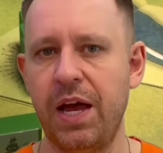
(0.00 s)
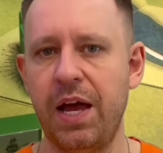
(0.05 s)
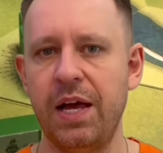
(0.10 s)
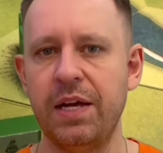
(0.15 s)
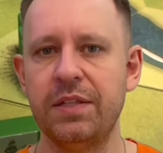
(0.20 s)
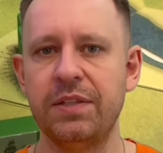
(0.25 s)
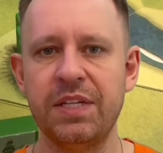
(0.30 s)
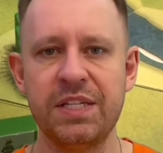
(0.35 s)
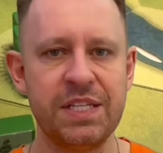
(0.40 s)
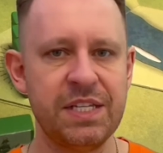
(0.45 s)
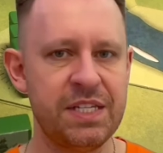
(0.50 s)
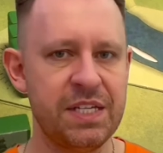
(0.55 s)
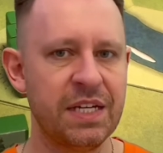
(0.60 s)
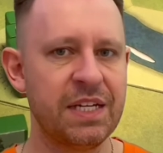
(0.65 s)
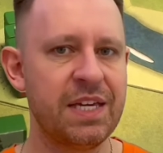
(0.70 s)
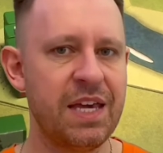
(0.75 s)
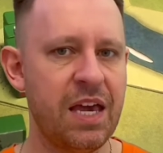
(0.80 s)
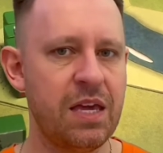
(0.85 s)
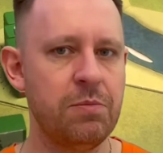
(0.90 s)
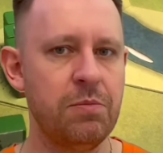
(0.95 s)
this is a
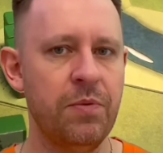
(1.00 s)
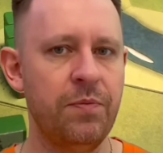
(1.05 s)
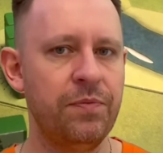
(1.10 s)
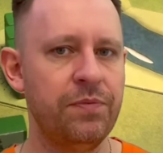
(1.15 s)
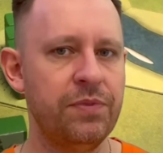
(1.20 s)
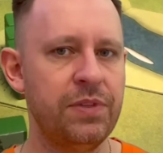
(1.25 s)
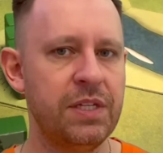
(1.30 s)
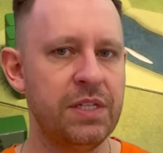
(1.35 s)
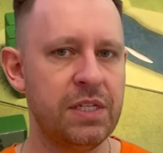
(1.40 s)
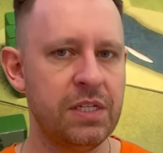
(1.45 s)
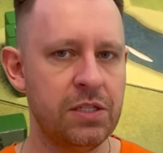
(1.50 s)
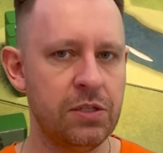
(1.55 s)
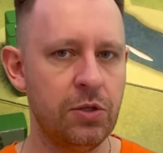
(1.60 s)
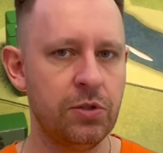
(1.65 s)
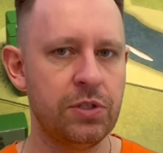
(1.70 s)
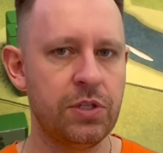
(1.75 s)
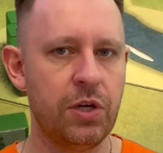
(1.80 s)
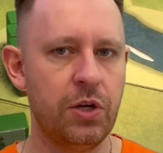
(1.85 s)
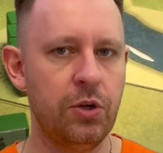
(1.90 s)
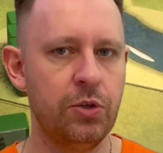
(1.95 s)
game. This is
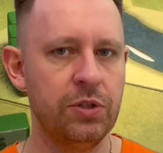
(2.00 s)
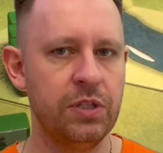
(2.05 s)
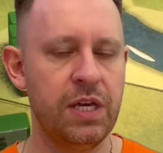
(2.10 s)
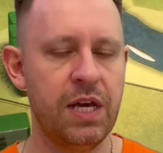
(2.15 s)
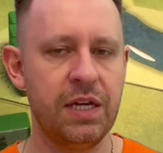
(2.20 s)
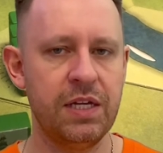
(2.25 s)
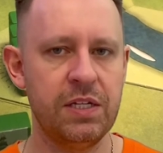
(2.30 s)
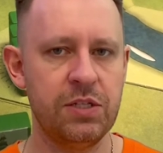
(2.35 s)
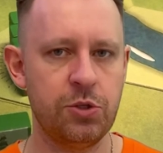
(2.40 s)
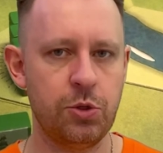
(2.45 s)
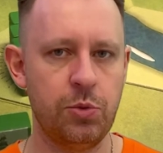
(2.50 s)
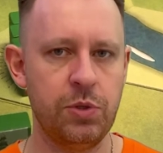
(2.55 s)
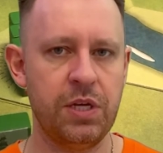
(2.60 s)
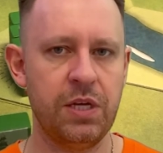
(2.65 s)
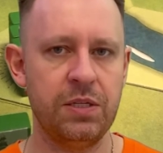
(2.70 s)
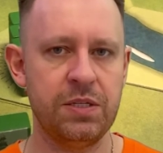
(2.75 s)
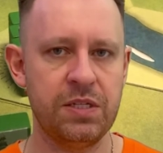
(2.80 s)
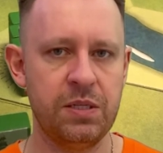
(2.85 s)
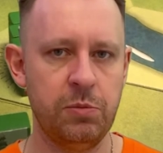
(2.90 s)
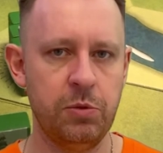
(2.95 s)
not only a
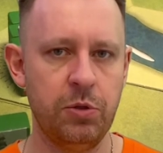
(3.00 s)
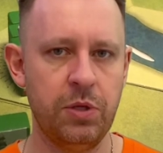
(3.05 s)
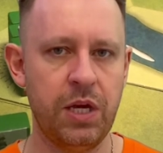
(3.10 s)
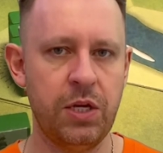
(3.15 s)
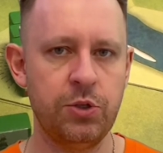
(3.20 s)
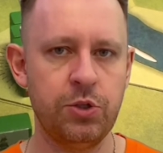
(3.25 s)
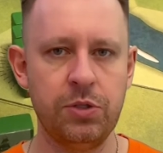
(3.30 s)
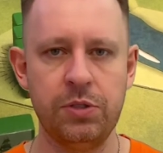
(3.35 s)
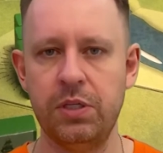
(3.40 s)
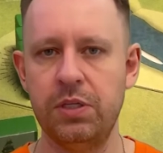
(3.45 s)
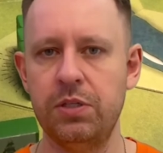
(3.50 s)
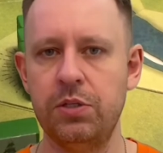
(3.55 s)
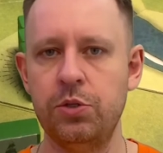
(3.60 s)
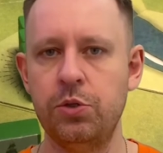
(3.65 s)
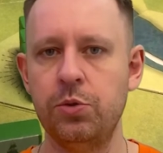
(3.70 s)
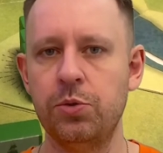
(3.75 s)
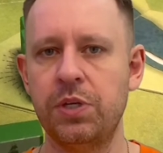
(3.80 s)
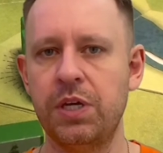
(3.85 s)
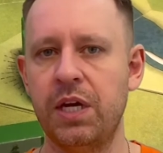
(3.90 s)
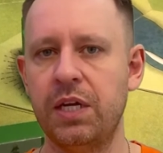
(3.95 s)
historical simulation.
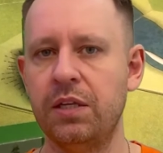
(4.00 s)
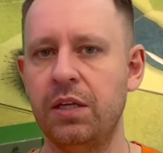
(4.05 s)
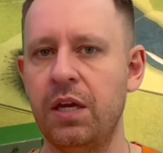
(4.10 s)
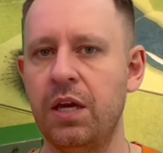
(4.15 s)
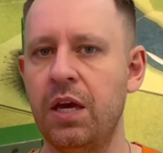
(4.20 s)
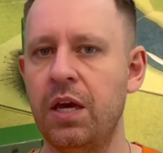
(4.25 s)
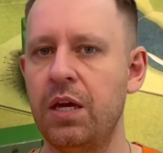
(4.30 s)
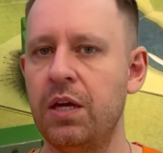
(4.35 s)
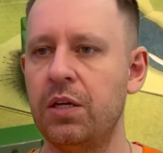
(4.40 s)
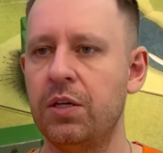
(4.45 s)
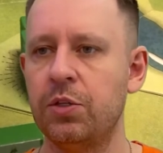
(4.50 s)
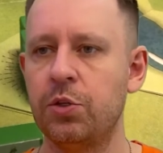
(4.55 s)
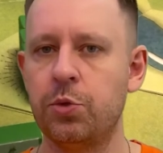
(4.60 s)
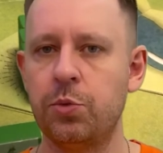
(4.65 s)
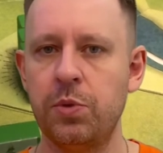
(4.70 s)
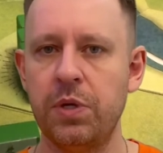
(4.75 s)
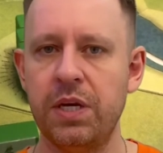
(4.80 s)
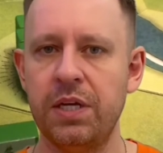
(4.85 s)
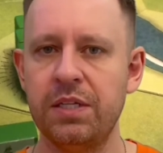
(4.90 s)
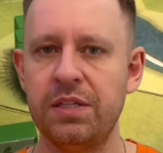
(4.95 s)
You can
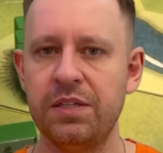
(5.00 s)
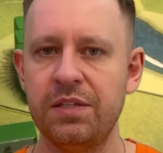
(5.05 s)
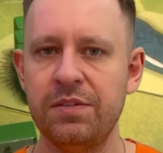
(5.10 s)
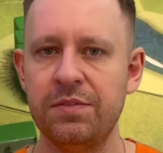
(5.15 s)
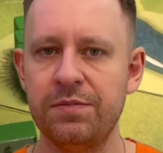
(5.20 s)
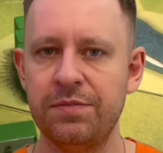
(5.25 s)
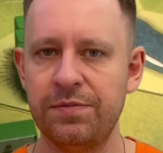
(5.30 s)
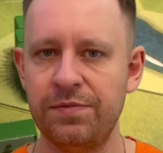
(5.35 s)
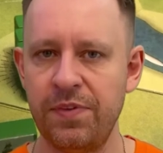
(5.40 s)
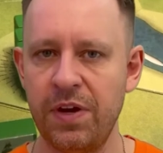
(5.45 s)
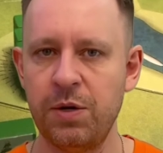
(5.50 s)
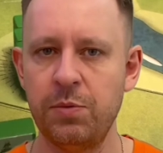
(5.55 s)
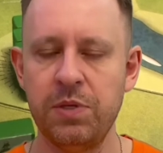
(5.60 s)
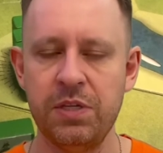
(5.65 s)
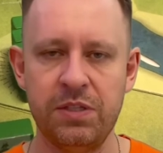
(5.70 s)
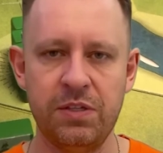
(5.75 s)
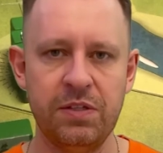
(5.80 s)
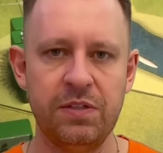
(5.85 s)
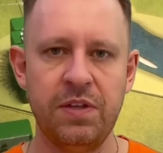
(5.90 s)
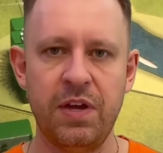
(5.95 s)
create very
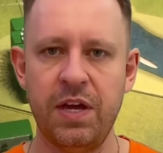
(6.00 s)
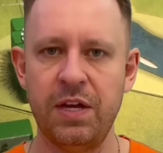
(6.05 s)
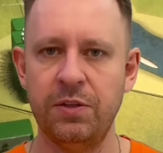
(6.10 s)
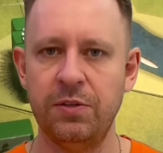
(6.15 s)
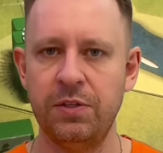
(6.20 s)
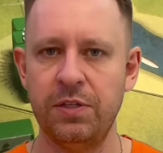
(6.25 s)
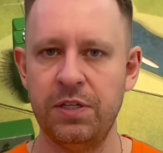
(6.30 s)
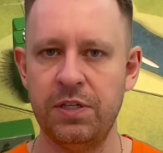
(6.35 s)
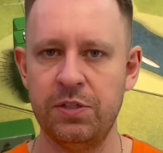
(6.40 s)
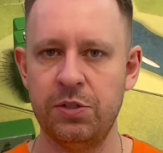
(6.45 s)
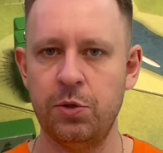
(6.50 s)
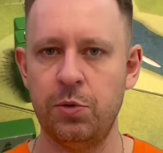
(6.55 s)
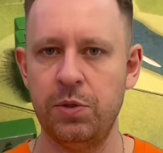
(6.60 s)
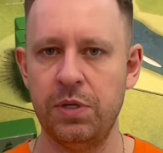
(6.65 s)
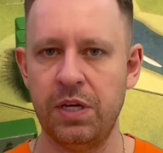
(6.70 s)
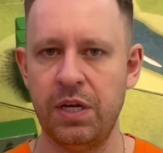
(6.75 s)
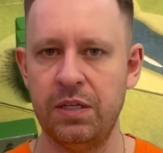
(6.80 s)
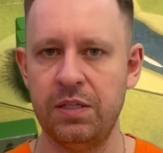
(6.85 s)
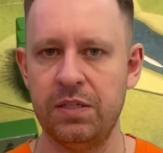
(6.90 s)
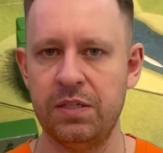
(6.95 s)
detailed
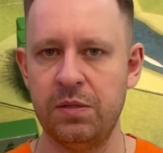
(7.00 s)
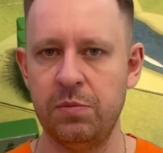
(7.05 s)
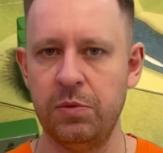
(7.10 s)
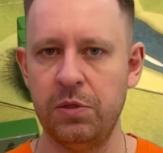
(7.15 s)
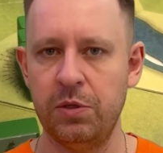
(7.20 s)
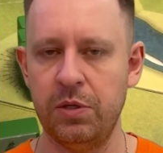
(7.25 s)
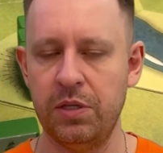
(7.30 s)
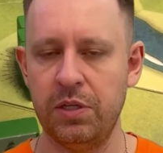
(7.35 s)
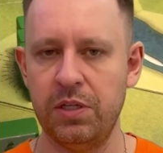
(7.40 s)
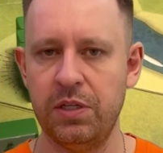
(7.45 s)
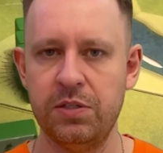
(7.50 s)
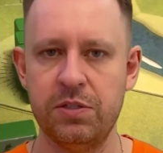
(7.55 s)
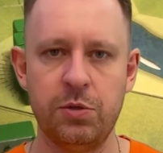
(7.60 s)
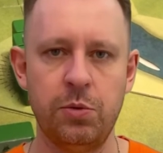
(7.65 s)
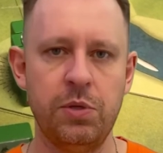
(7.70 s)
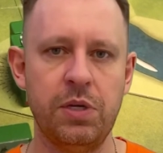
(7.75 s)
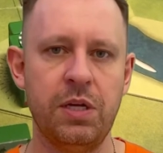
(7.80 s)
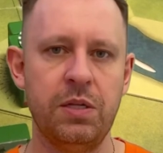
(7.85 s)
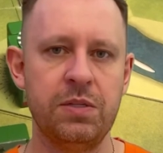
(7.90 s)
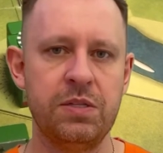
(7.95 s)
historical
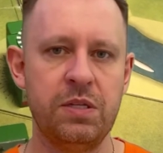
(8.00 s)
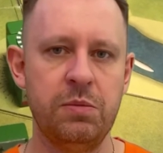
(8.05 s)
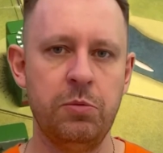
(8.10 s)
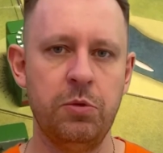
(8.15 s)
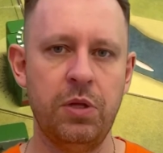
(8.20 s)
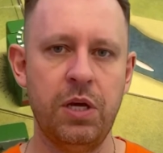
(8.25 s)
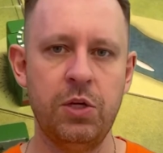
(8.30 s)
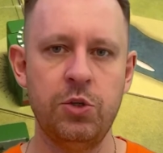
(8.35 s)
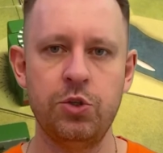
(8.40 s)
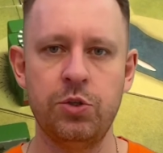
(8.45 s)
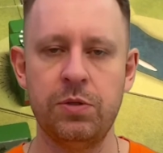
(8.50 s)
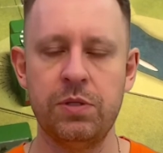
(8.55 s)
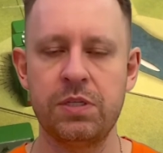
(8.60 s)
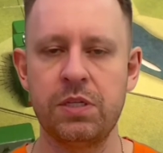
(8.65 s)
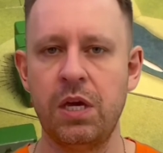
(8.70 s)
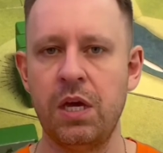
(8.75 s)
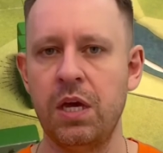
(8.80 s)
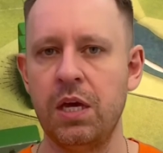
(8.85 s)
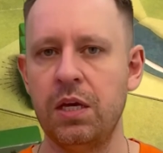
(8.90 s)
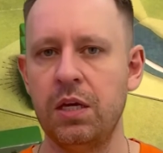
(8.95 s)
simulations.